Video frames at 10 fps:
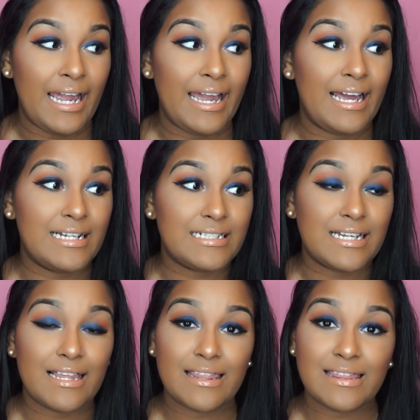and
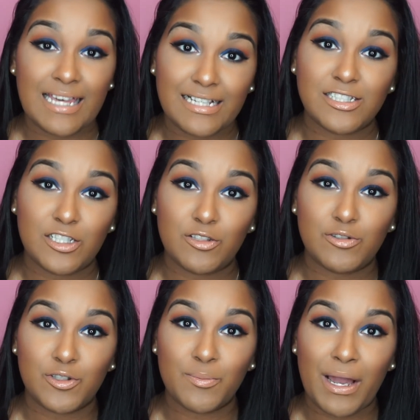thanks to
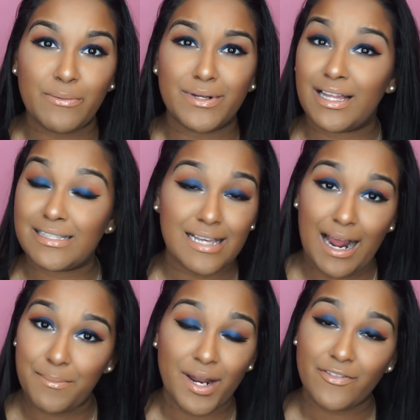YouTube, I realized that
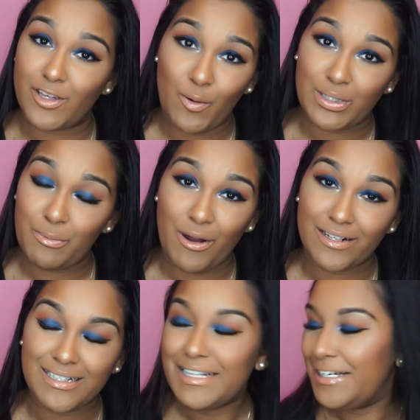I'm not the only
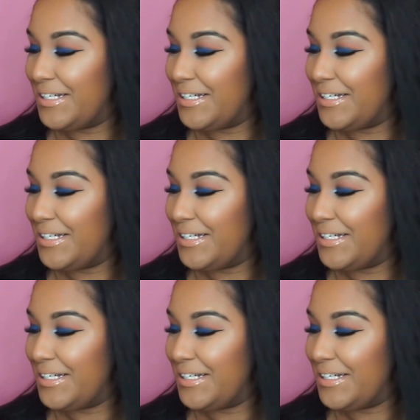one.